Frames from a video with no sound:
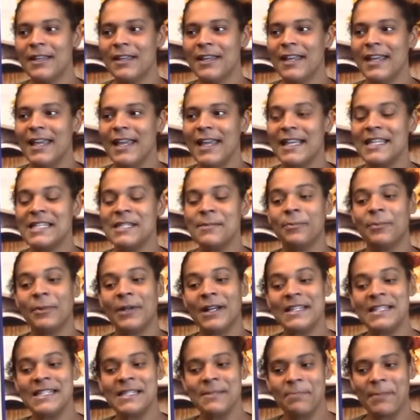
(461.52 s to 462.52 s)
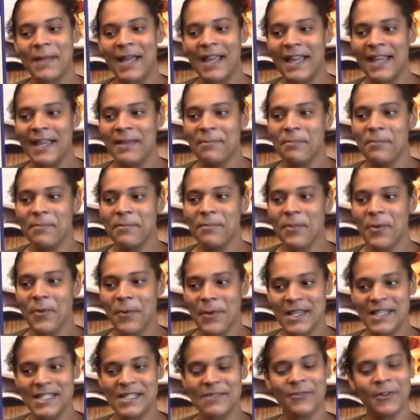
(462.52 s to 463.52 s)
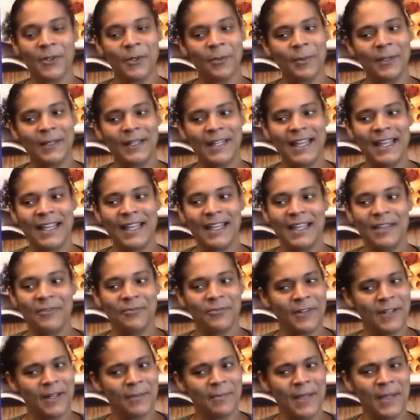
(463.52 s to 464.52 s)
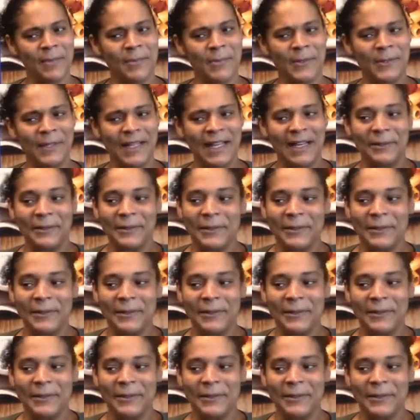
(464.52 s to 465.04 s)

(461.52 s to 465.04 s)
express my points verbally in front of people now.